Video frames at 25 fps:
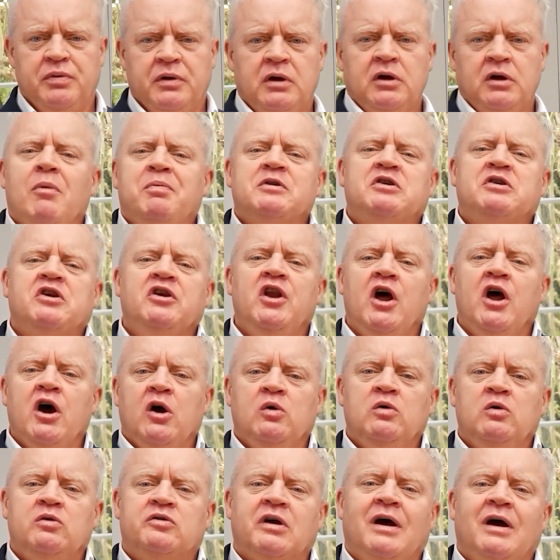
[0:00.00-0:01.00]
Drop us a
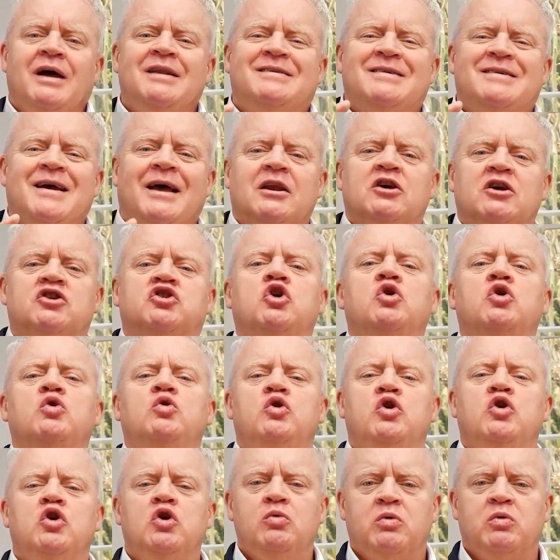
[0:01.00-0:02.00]
note and tell us who
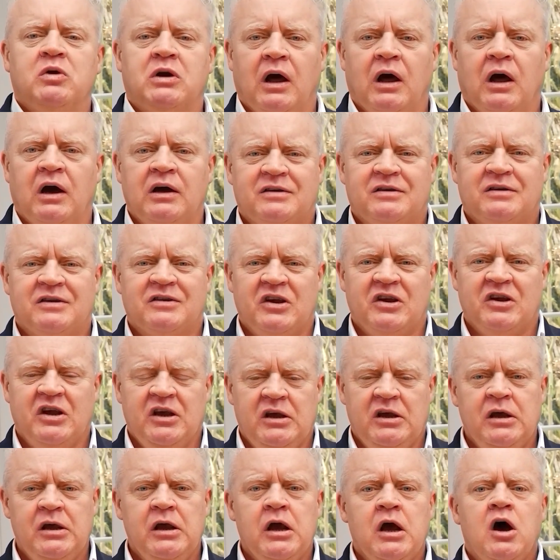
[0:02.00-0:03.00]
you would like to
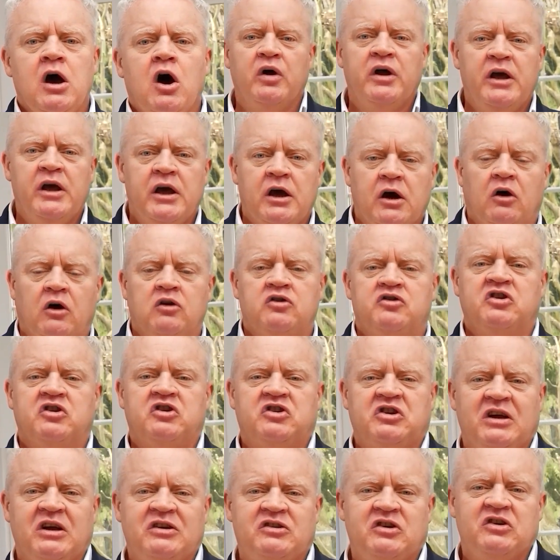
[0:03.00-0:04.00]
see or hear on
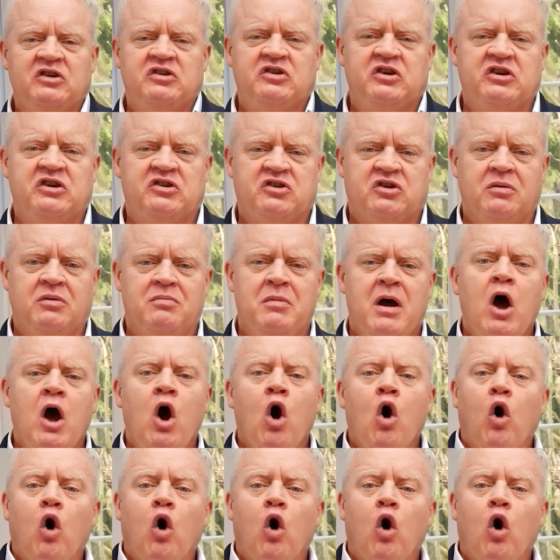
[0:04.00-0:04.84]
Success is a System,